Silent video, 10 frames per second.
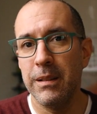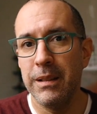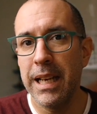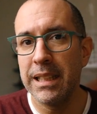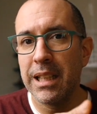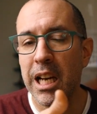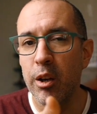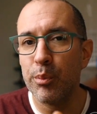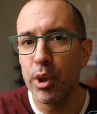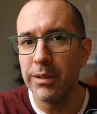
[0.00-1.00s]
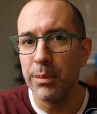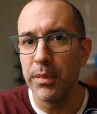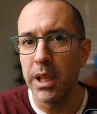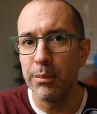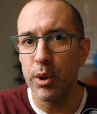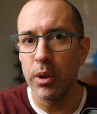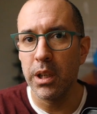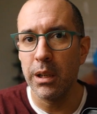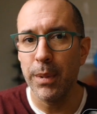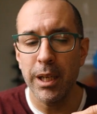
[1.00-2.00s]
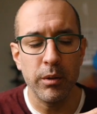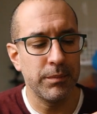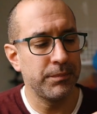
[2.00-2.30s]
that kind of problem that I'm talking about.